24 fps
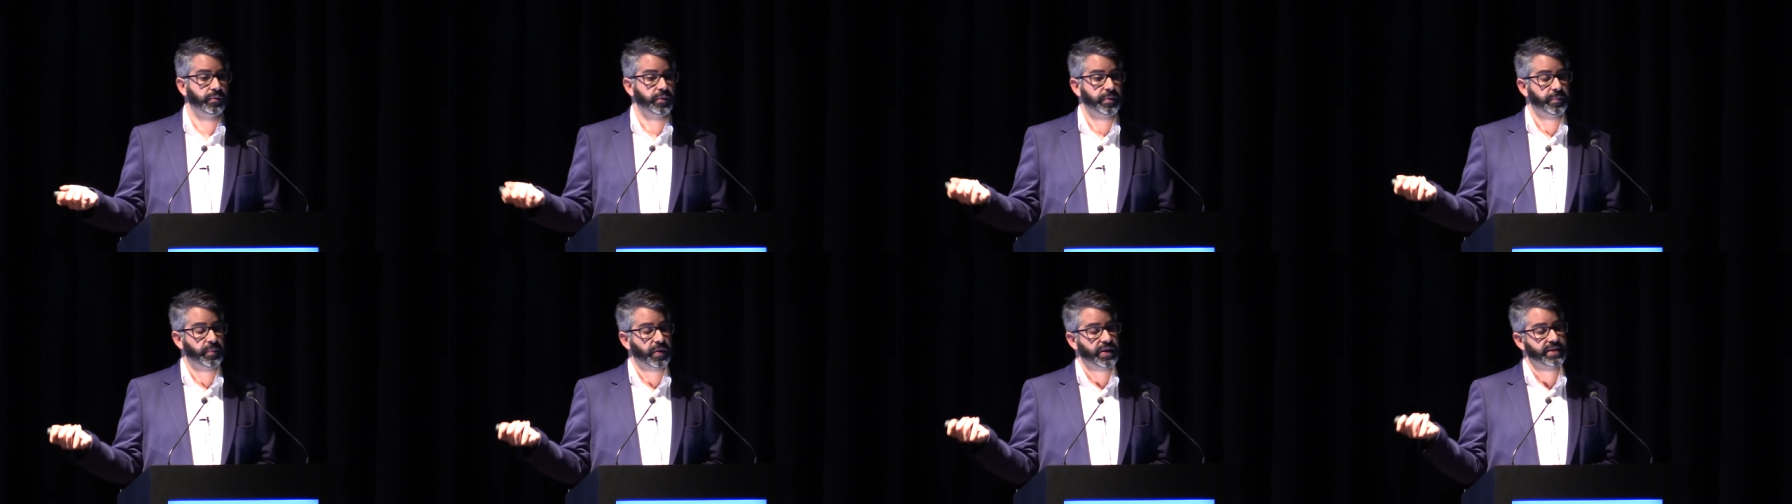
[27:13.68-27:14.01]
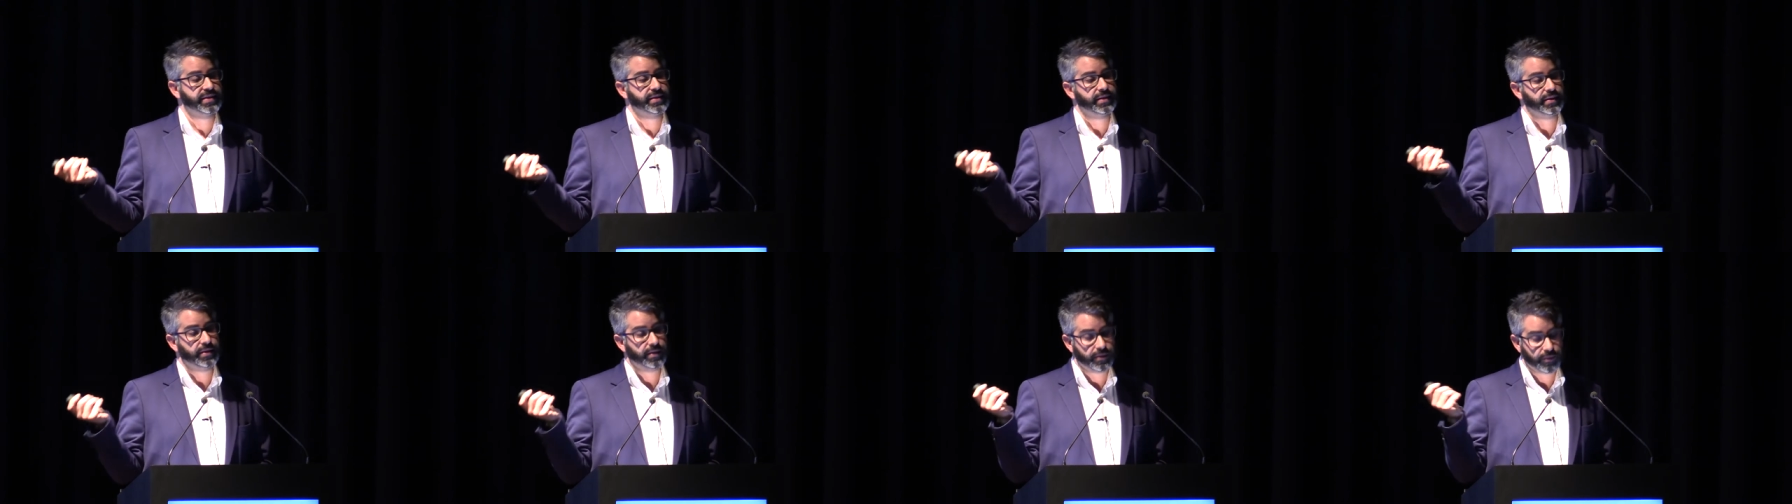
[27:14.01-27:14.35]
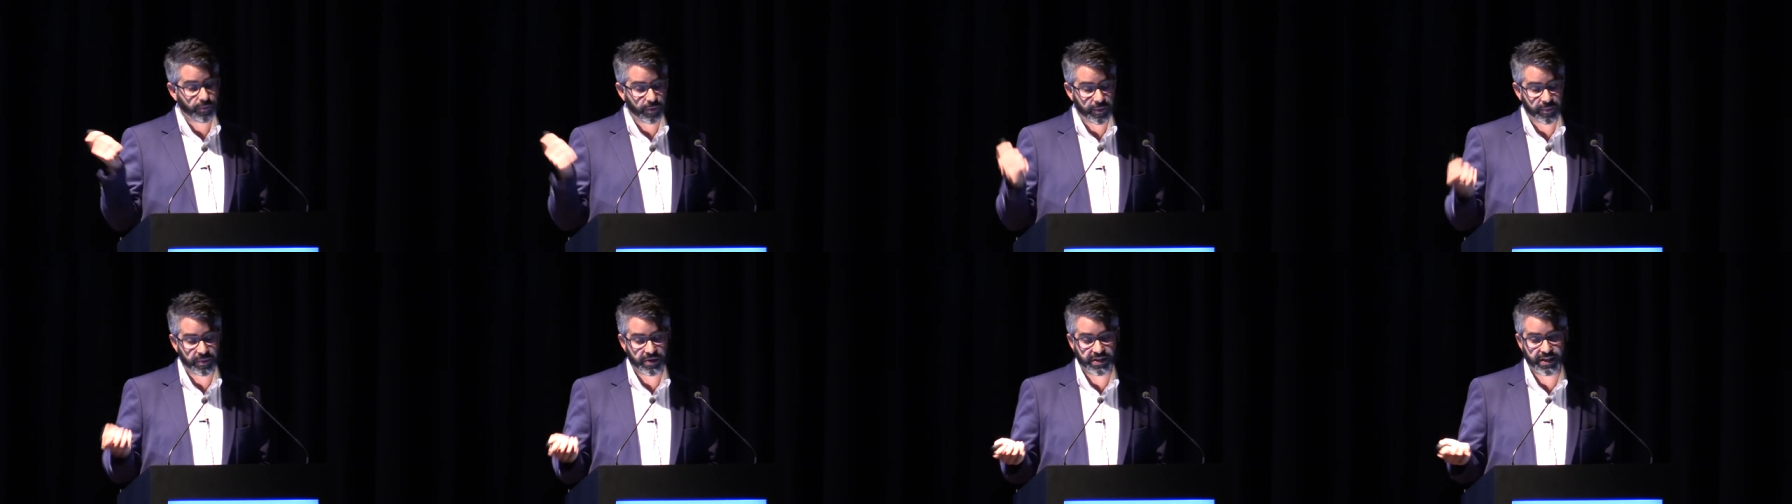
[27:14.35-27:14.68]
a
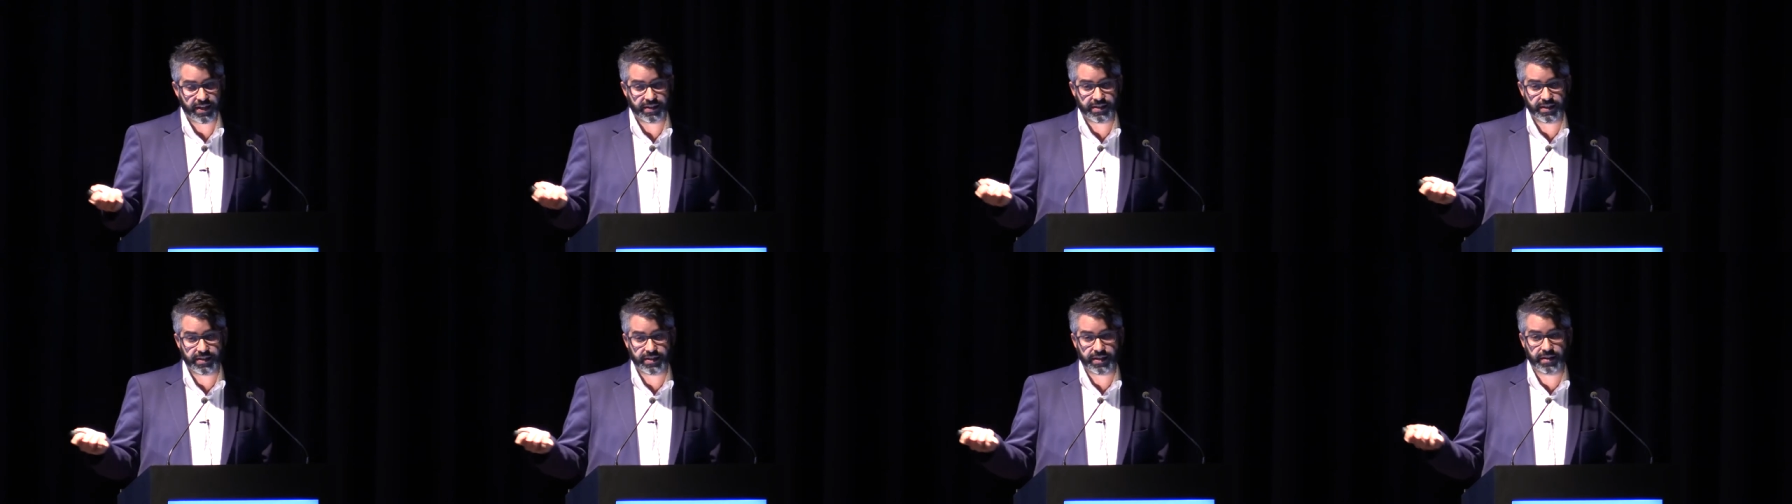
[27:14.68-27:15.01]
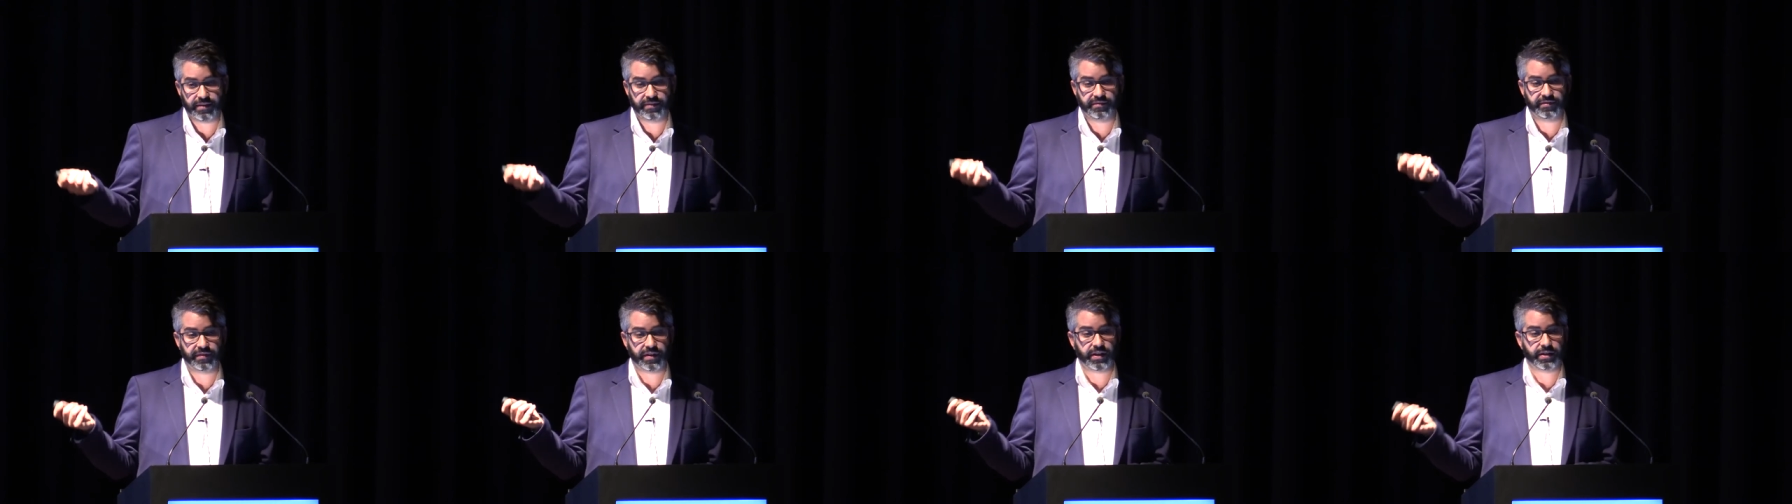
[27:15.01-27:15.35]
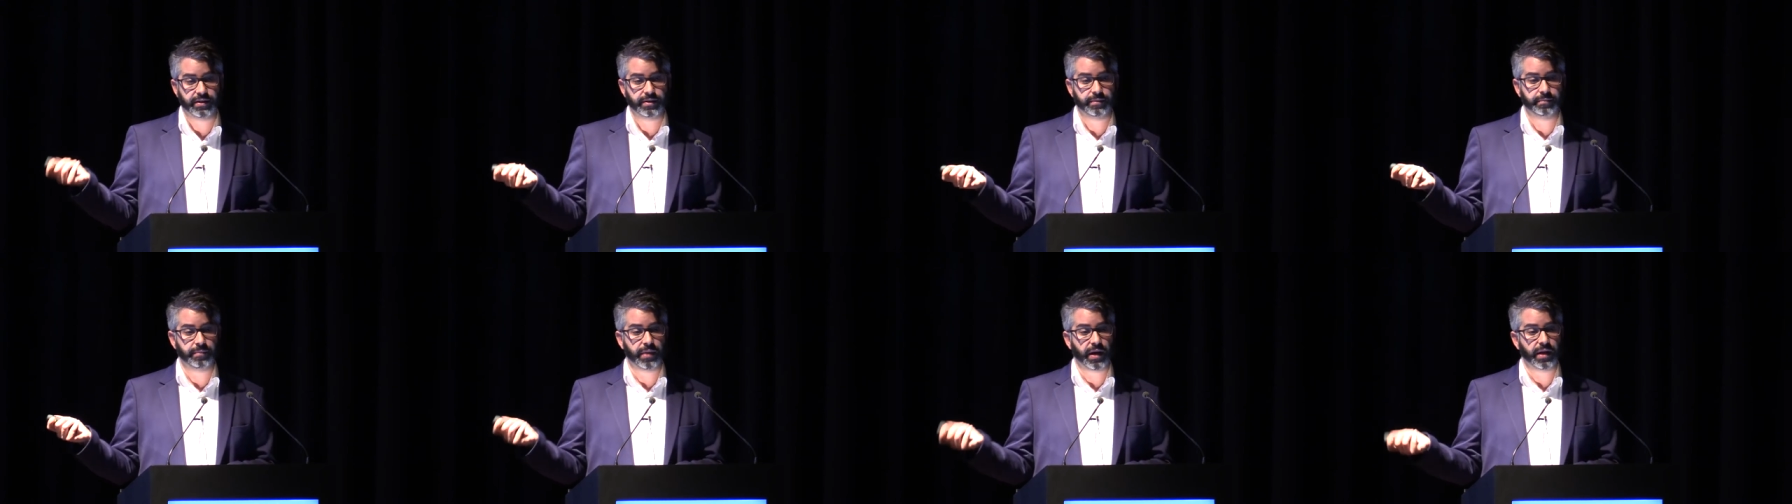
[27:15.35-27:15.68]
representative
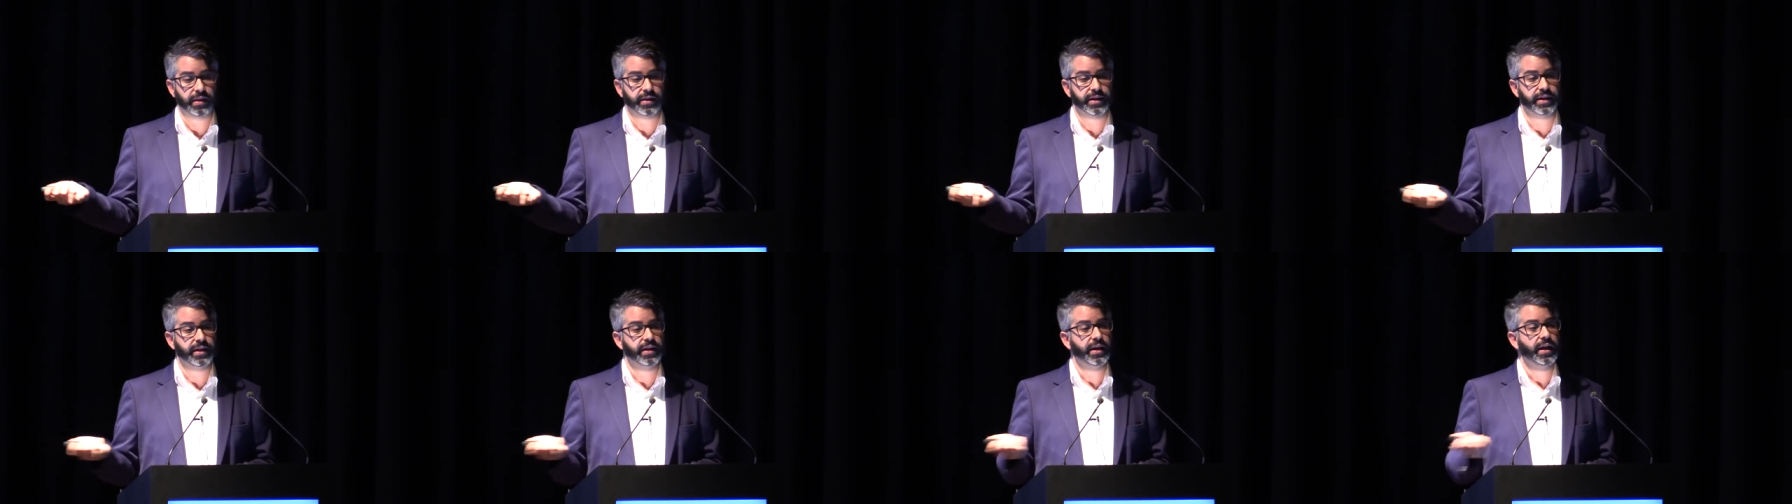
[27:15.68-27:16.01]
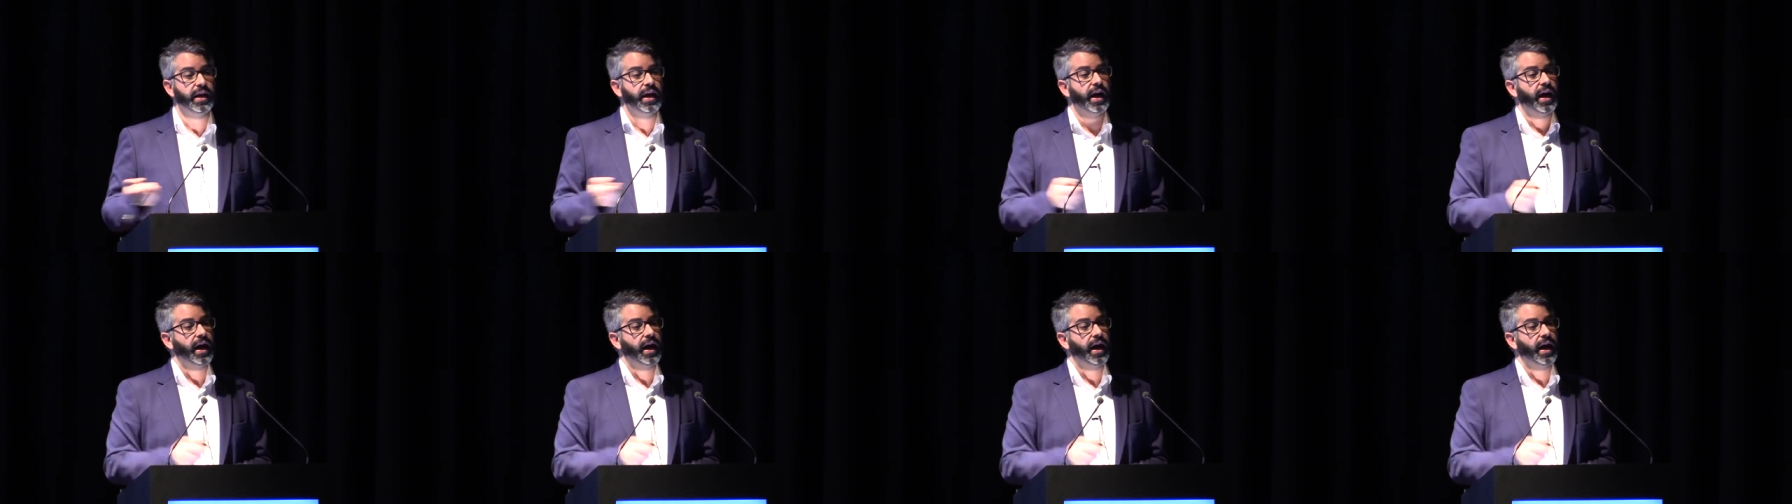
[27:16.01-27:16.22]
in Bali